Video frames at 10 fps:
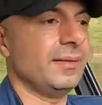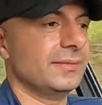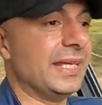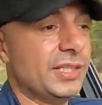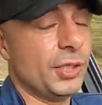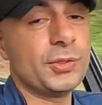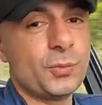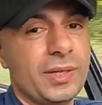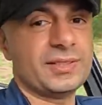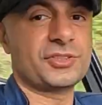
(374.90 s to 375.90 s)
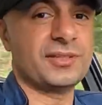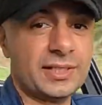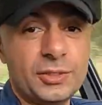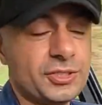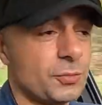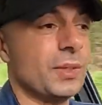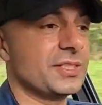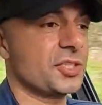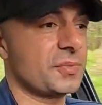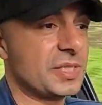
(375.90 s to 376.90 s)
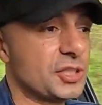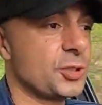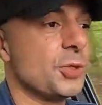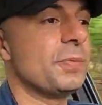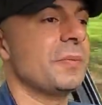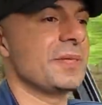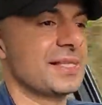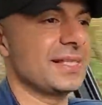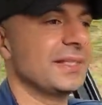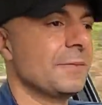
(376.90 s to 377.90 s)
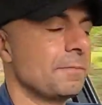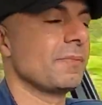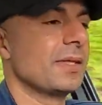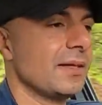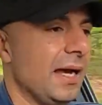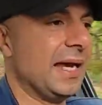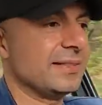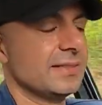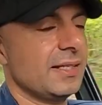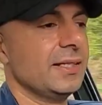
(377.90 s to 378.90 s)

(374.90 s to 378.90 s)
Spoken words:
they could well just be super busy, and